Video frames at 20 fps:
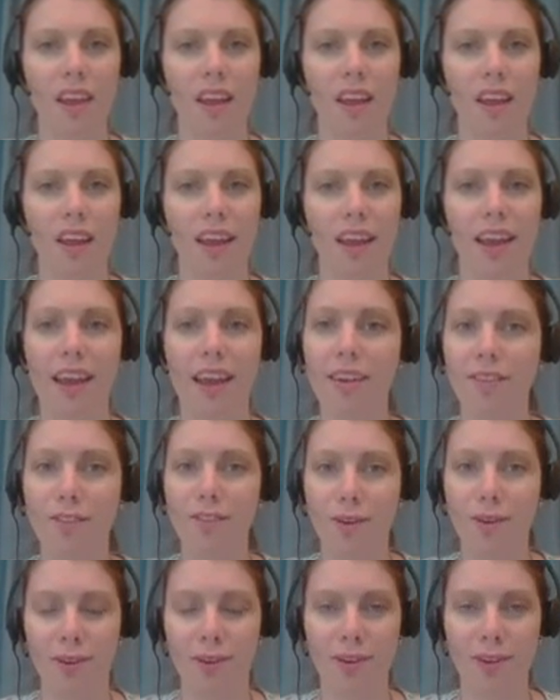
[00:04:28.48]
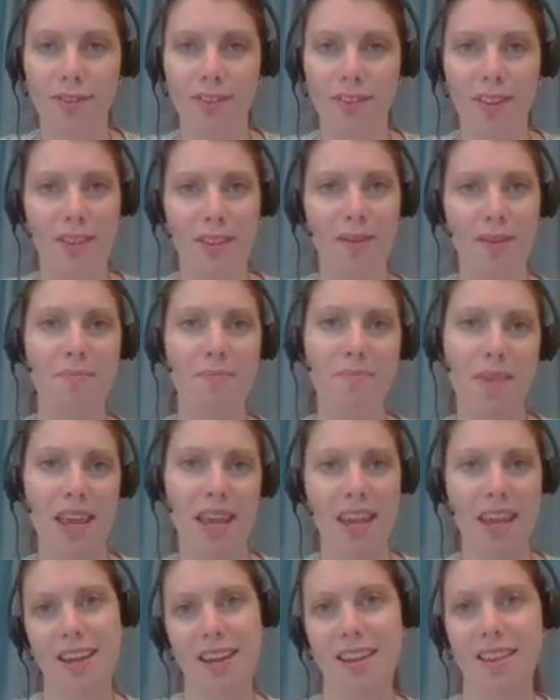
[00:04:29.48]
And of course, the
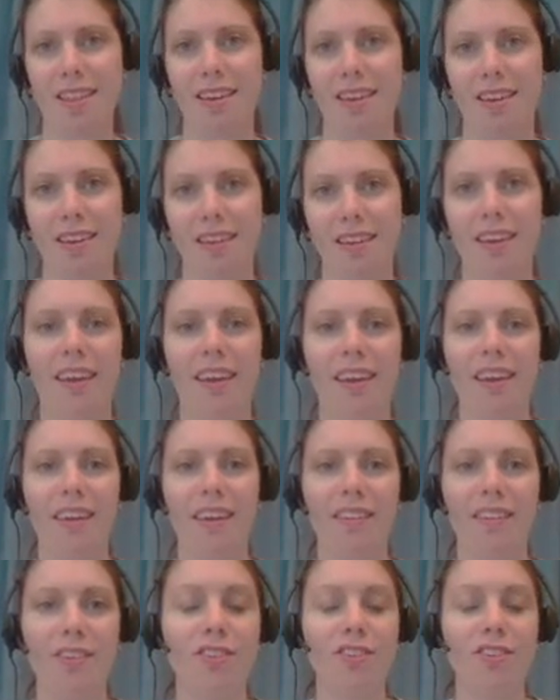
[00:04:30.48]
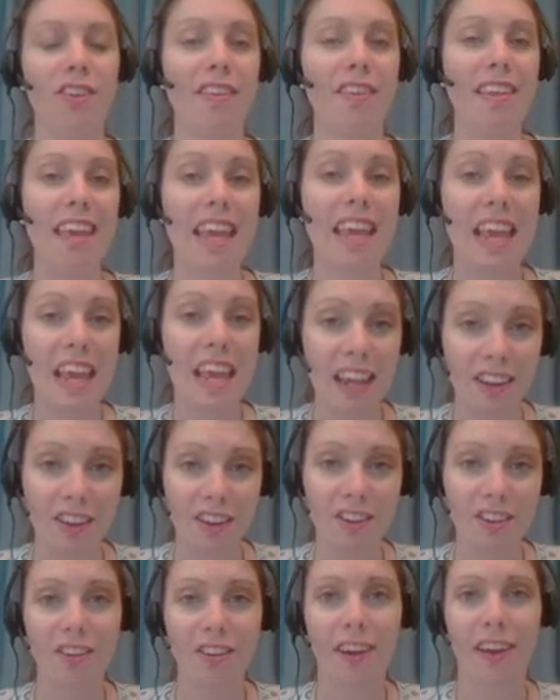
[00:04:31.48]
main thing is using the
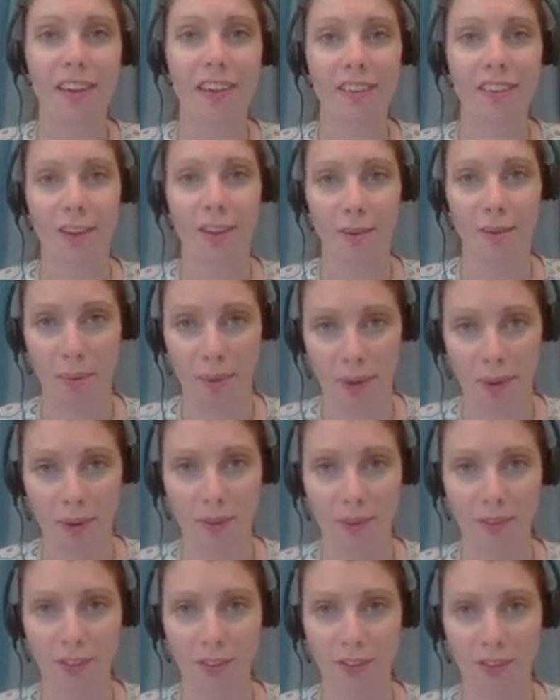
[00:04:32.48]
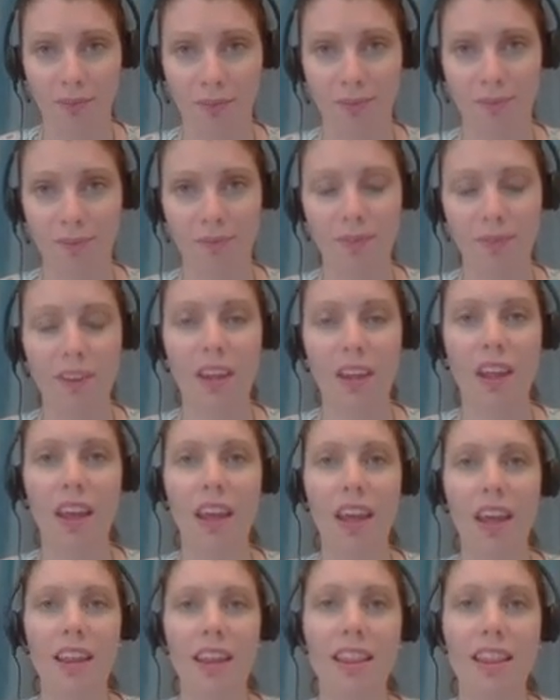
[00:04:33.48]
indirect approach.
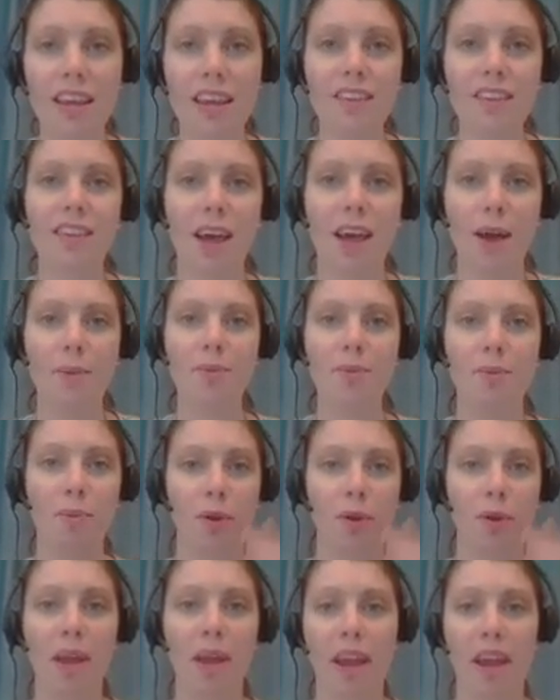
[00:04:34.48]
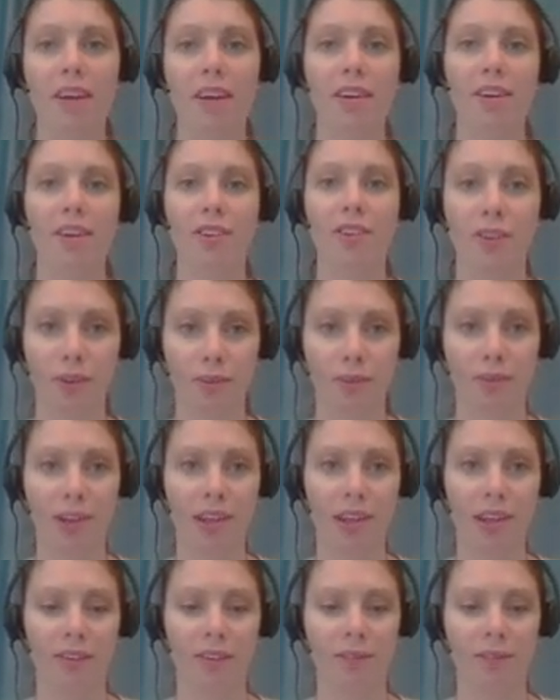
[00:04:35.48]
This helps prepare your reader.